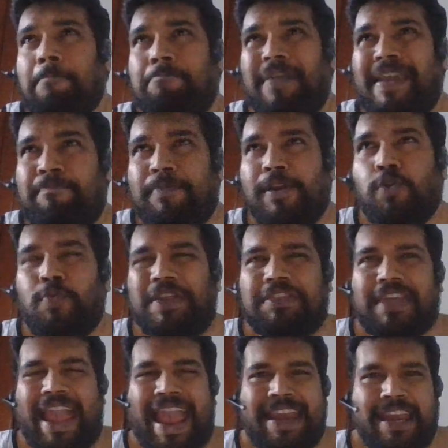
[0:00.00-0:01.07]
people
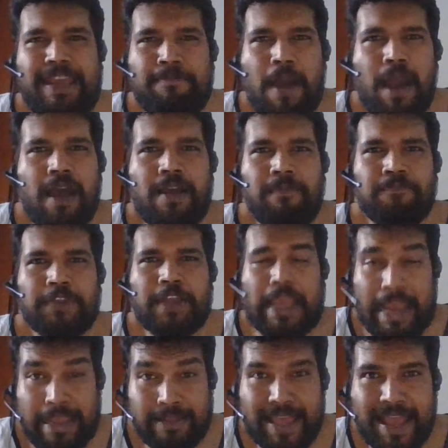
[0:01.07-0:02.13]
with enigma
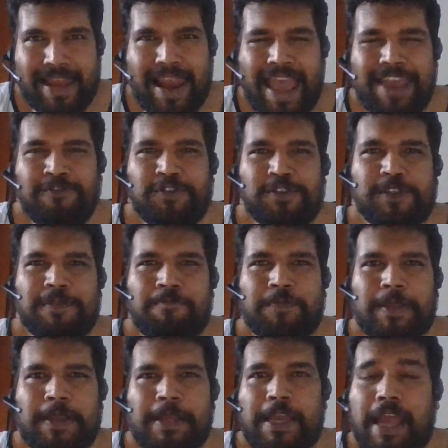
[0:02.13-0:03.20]
in their lives
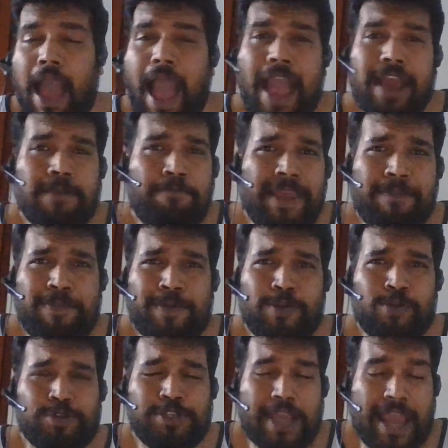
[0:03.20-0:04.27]
and people
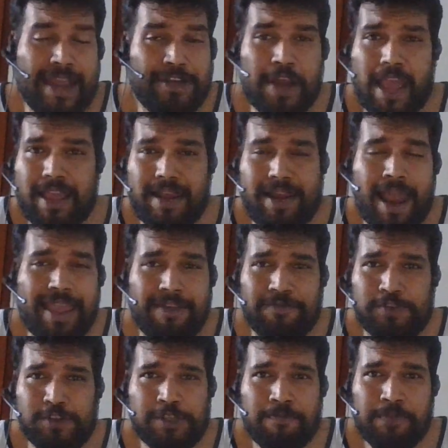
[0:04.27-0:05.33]
whose entire
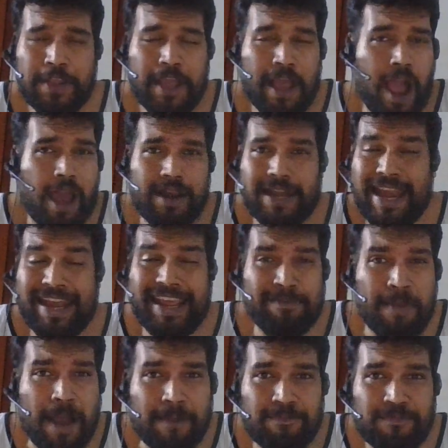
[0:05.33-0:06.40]
lives are an
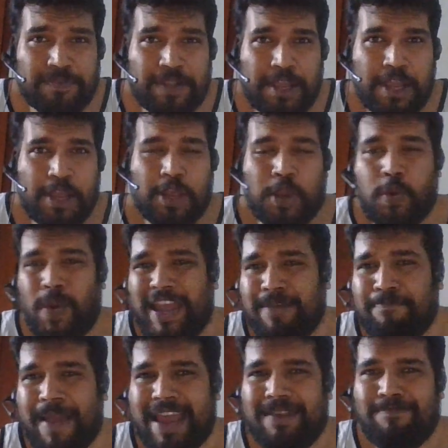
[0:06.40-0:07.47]
enigma.
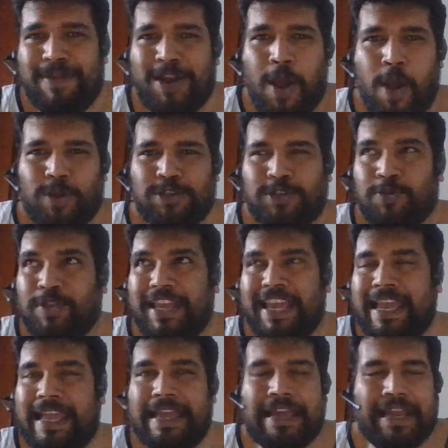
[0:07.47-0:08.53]
Quick Ben belongs to
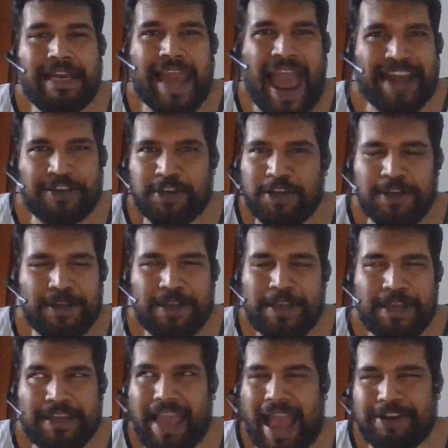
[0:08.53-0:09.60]
the latter
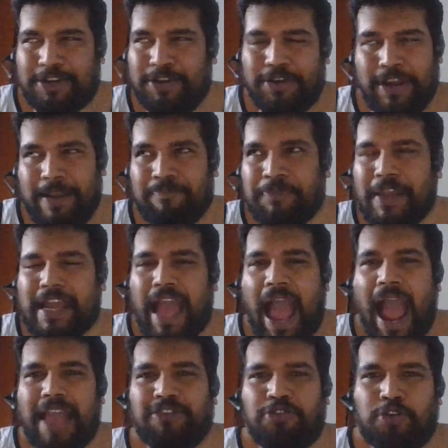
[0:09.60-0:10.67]
category.
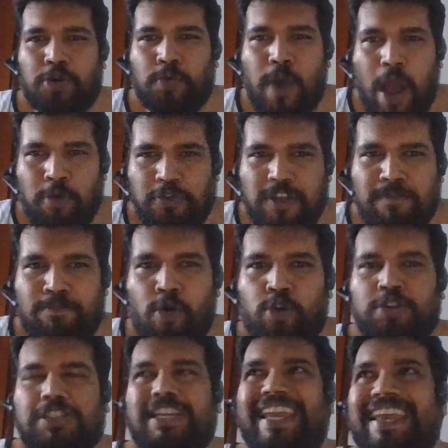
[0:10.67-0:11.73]
And throughout the
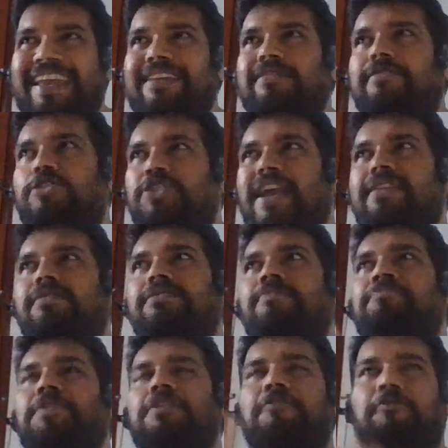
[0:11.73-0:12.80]
books, he is just
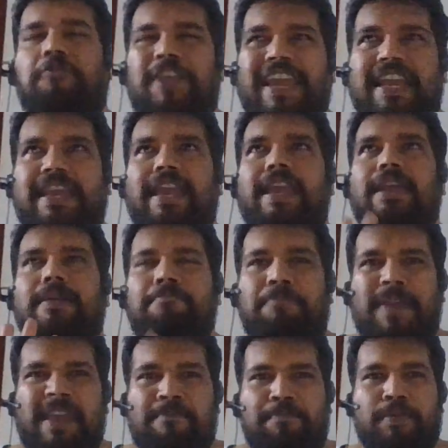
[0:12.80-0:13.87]
freaking
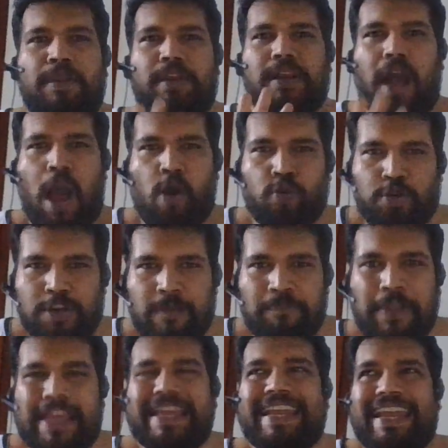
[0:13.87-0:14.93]
people out.
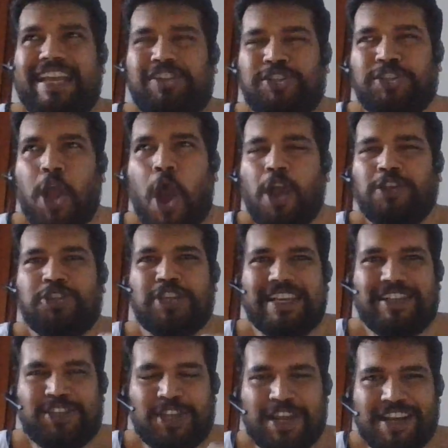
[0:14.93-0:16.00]
It's not
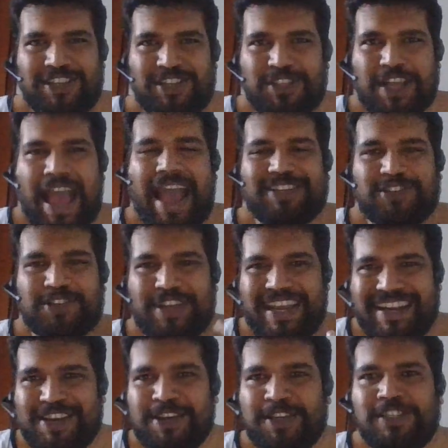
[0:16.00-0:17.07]
just us as
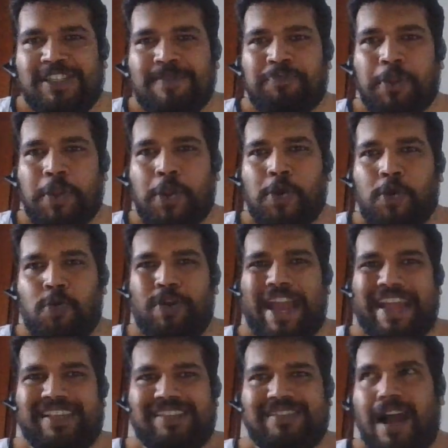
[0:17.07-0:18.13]
readers who
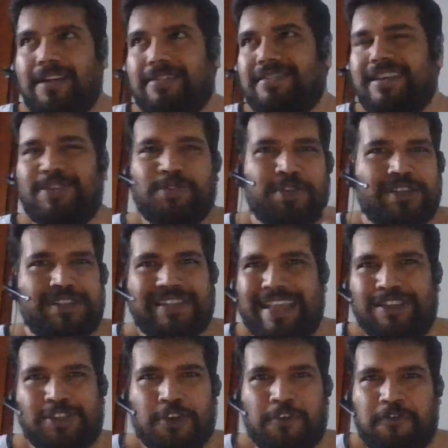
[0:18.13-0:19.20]
get sucked into the
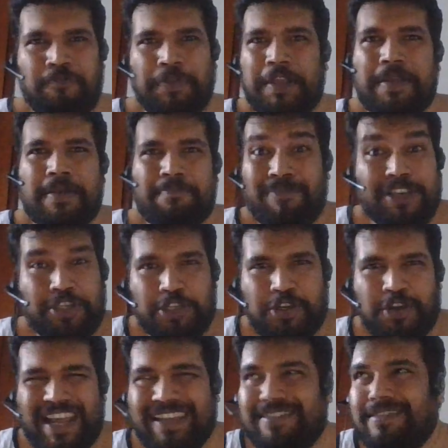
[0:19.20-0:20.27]
sense of
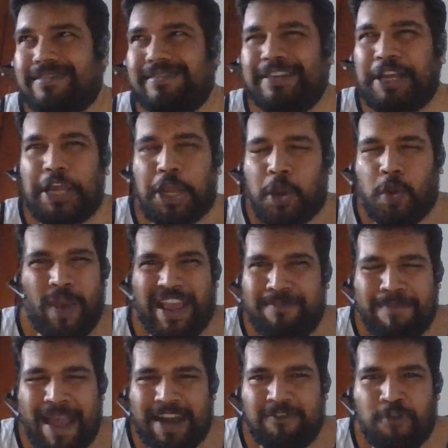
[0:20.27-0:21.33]
mystery, this
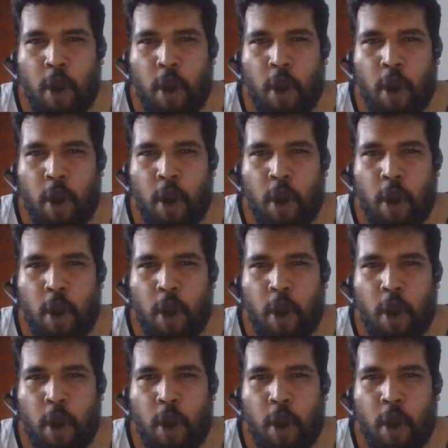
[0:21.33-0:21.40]
Quick Ben